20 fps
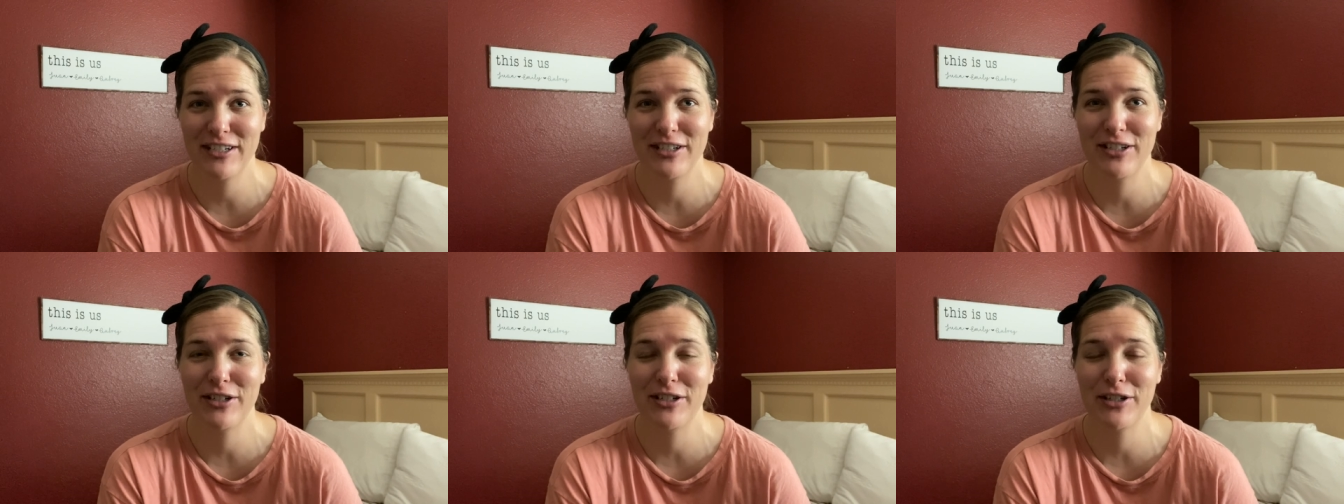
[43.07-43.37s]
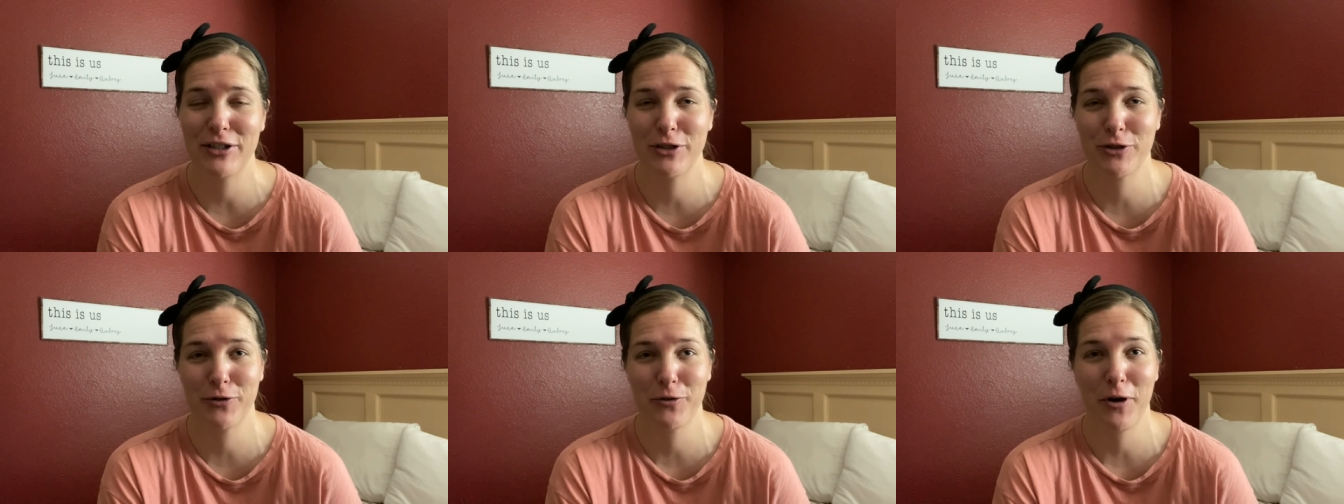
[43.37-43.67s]
to
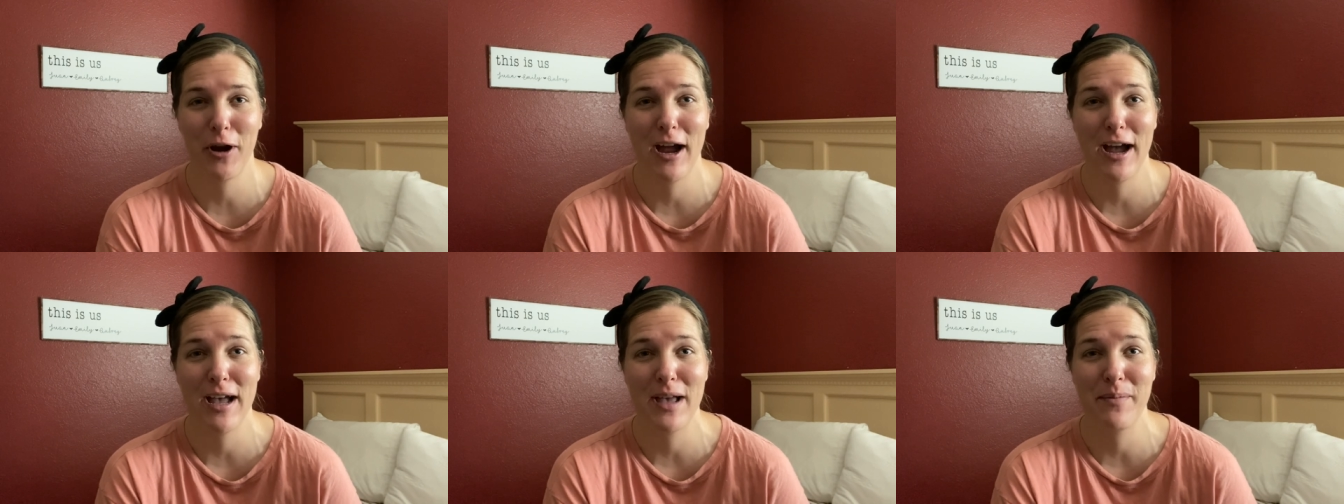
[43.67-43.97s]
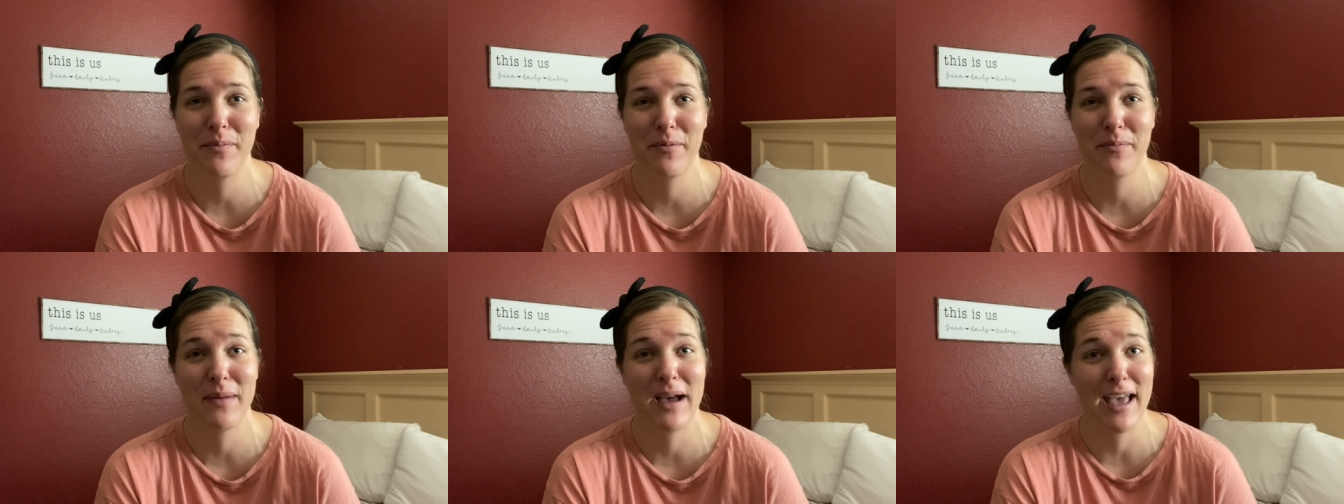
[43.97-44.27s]

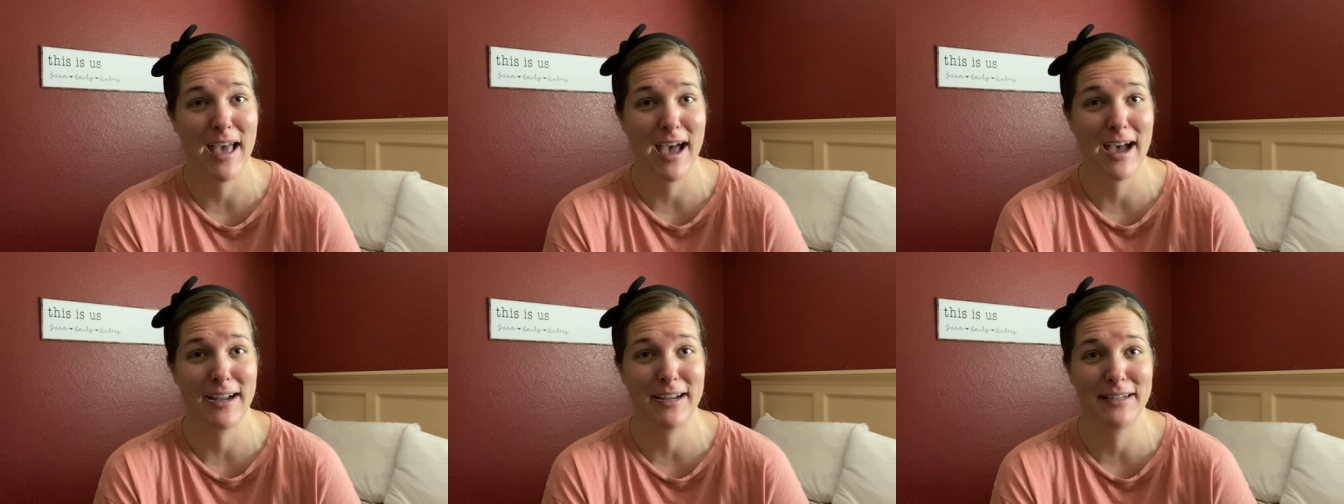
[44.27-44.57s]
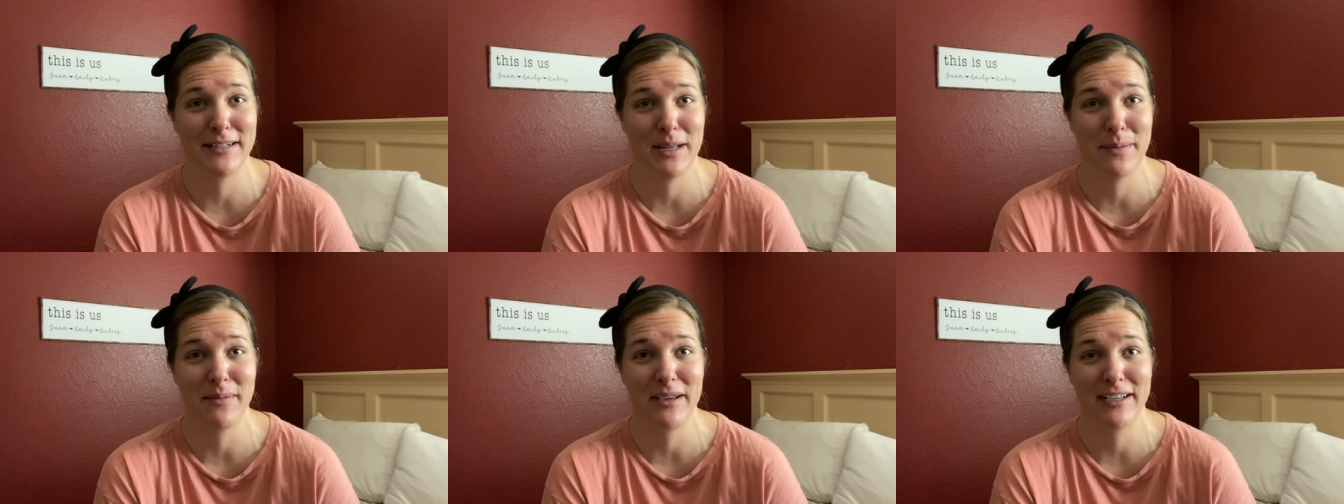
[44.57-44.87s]
describe my
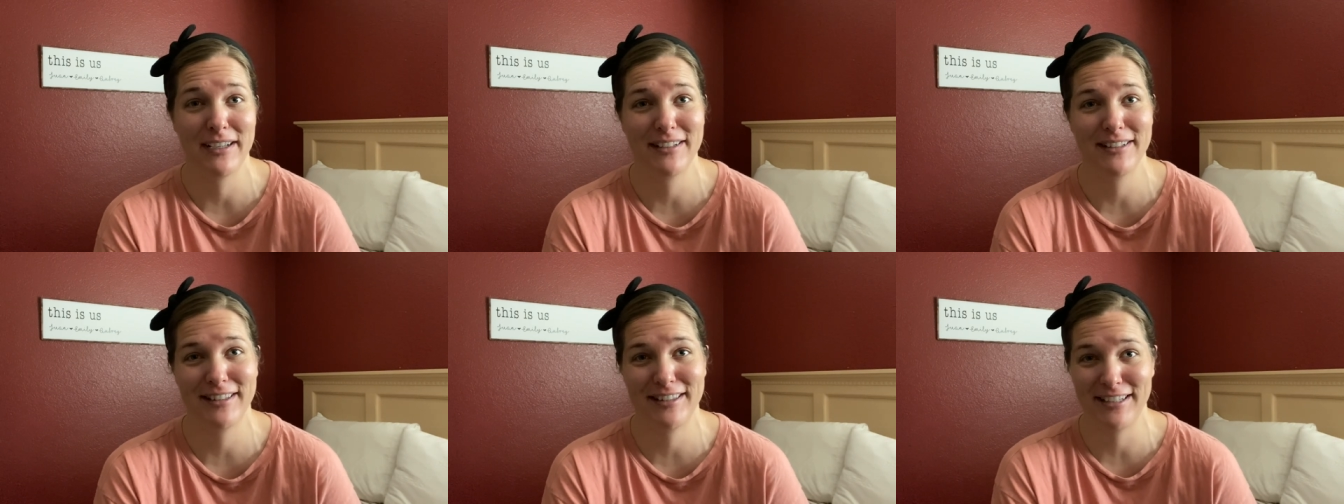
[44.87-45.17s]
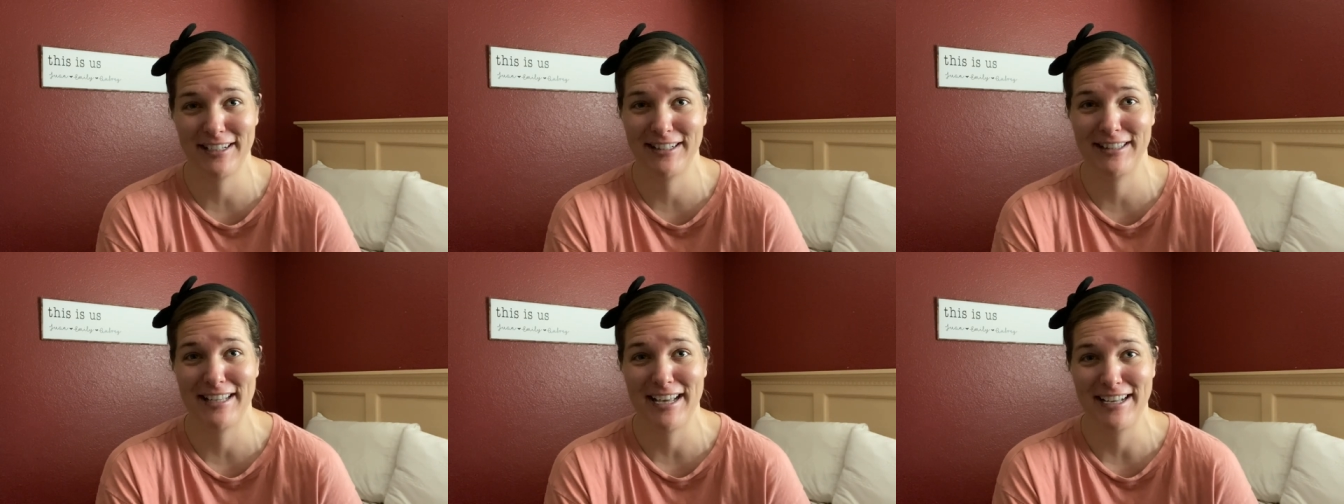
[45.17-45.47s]
academic
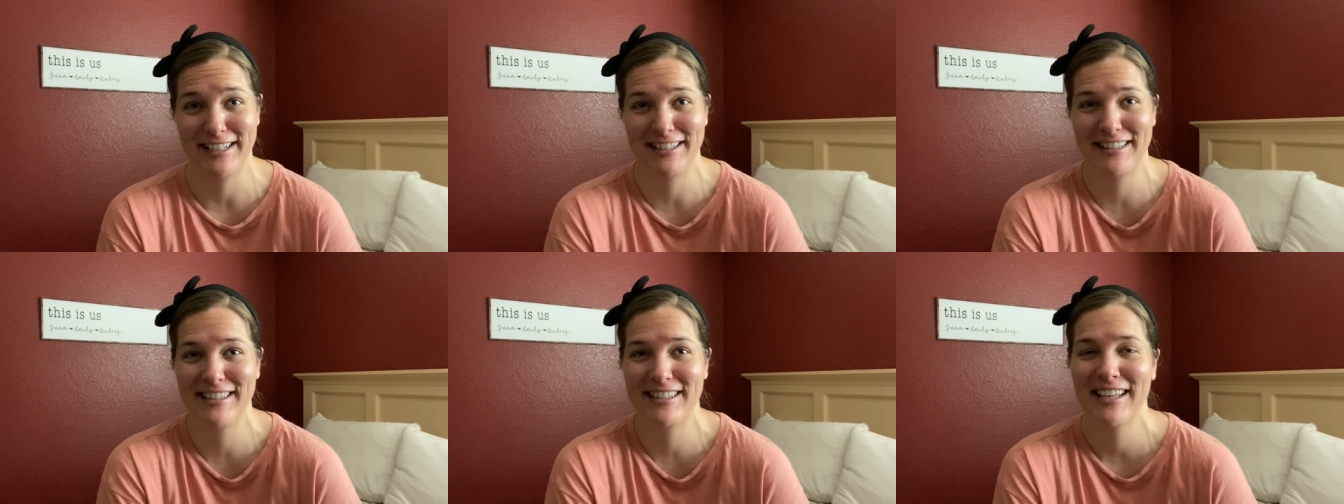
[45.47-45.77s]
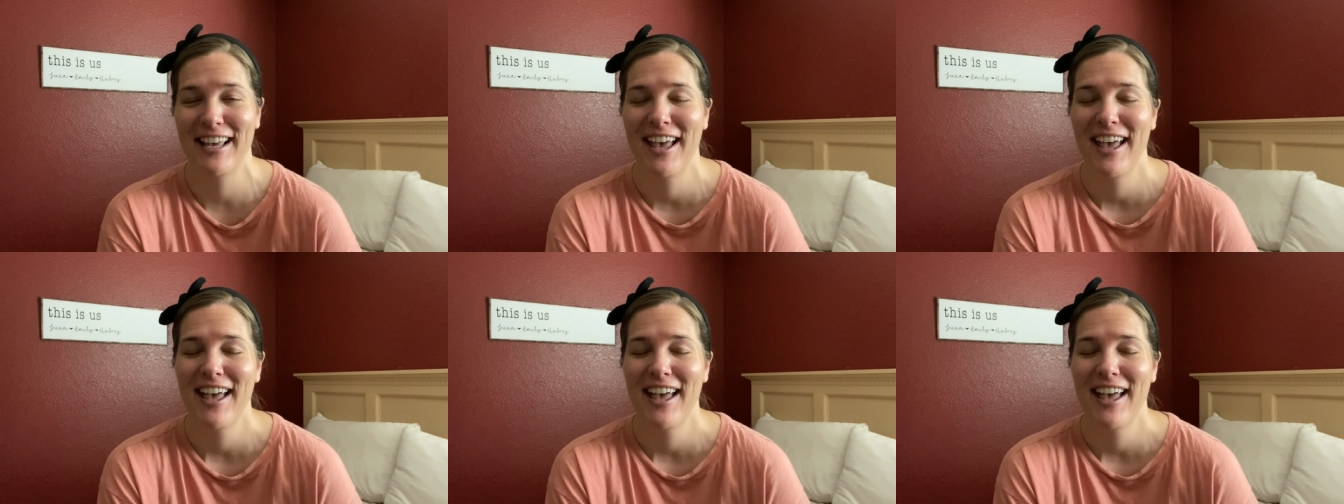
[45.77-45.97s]
success.